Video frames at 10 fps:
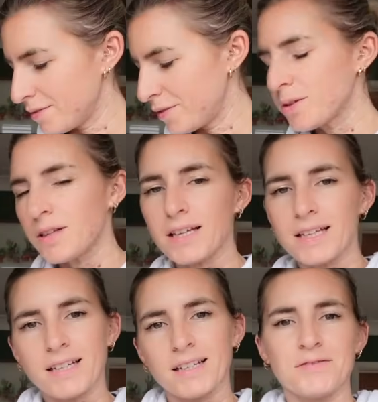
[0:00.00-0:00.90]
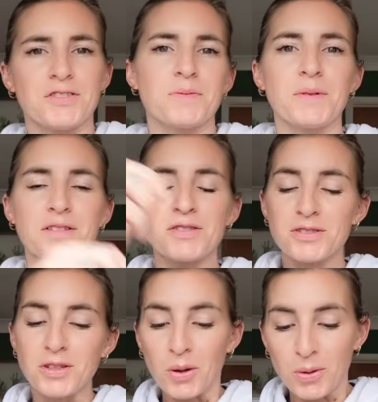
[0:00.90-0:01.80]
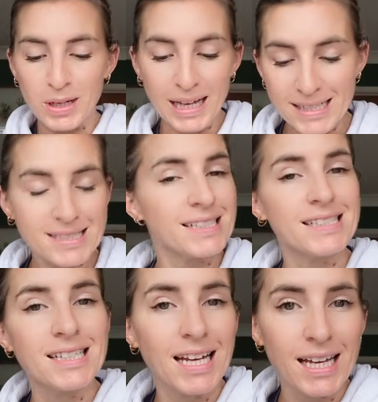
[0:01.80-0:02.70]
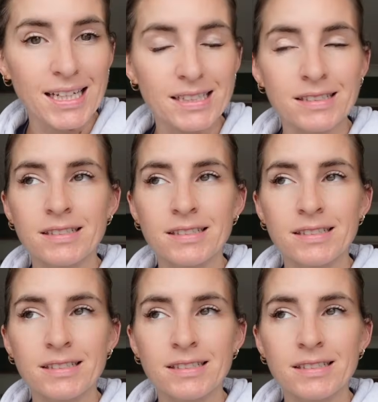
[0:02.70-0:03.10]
I feel like I've just been so lazy today.